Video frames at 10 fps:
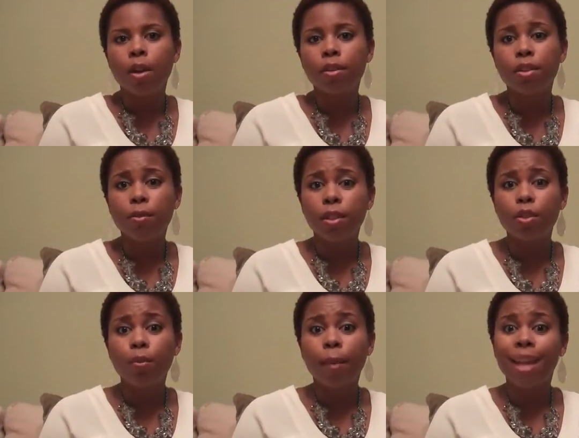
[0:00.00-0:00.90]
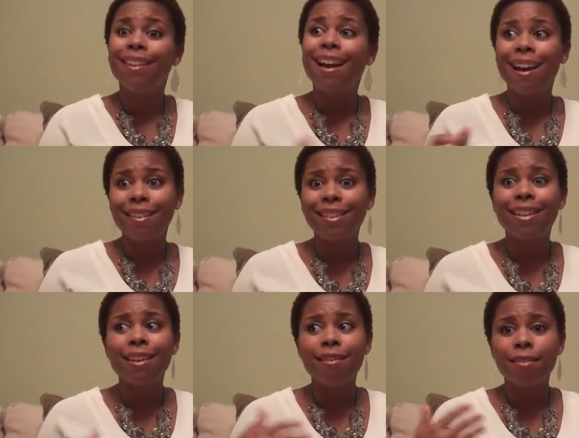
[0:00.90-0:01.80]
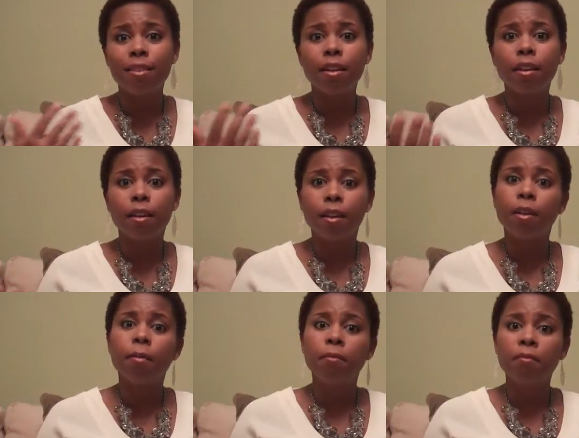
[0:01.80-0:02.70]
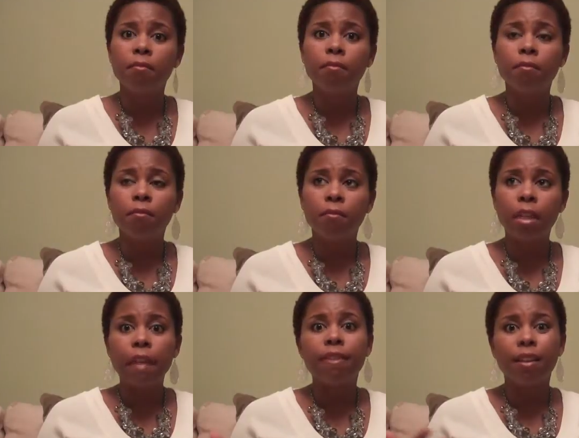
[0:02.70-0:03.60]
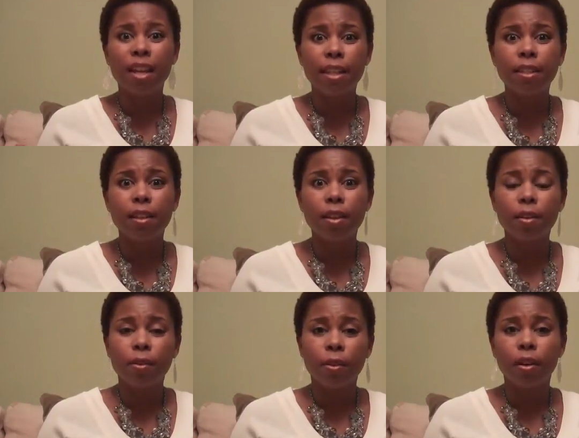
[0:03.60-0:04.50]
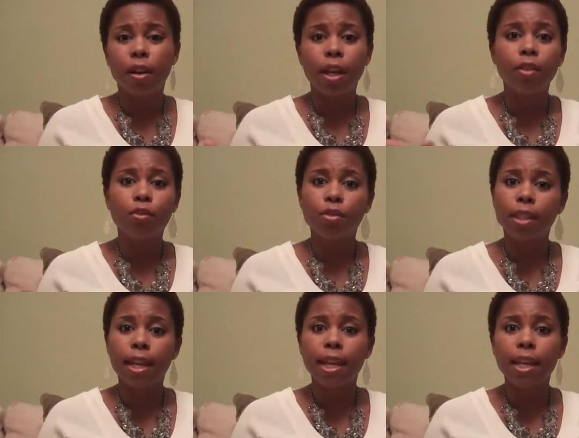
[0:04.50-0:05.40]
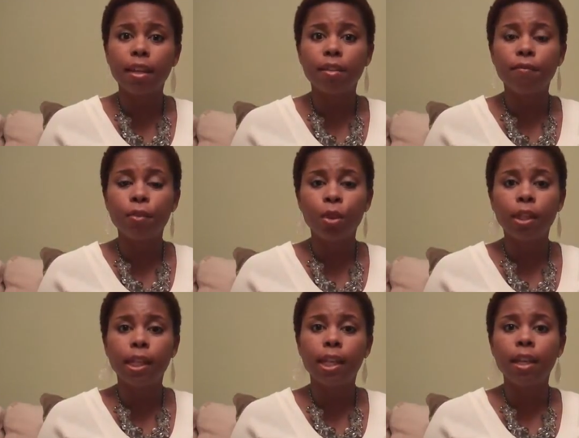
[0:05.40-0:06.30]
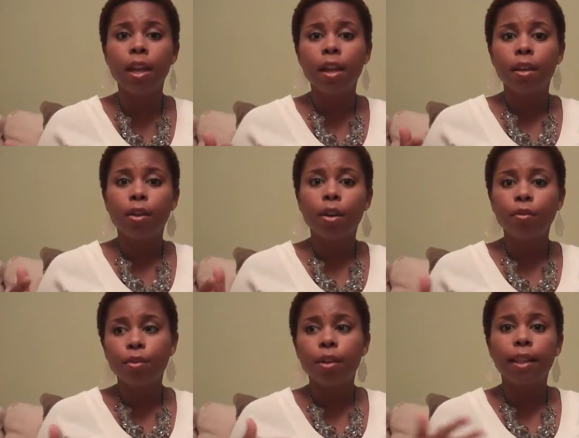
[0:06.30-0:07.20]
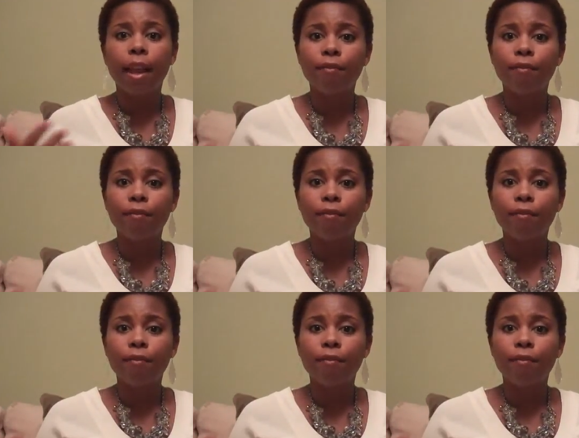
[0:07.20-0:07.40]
are students who may not get the lesson or understand fully, you know, during that